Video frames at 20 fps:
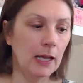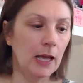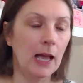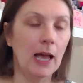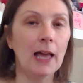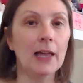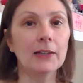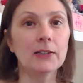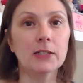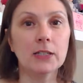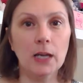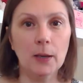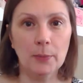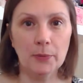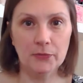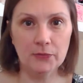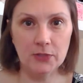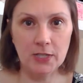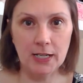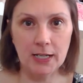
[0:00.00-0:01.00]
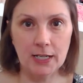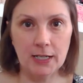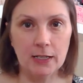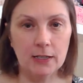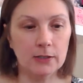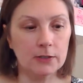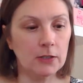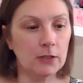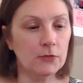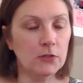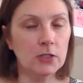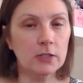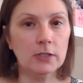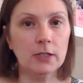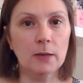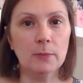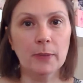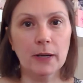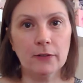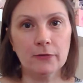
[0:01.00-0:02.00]
And a cup of tea because I've just
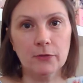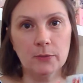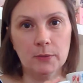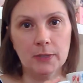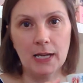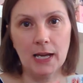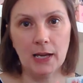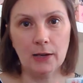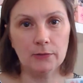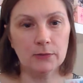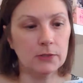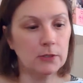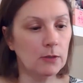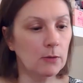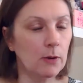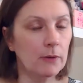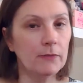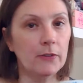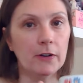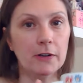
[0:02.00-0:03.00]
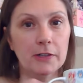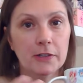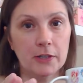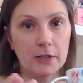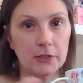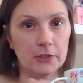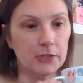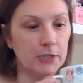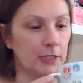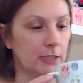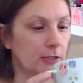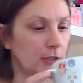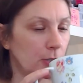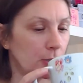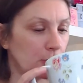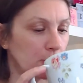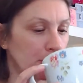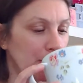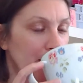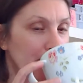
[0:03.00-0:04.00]
come back from town, so I'm very thirsty,
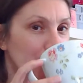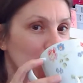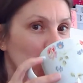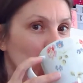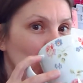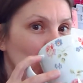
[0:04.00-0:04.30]
excuse me.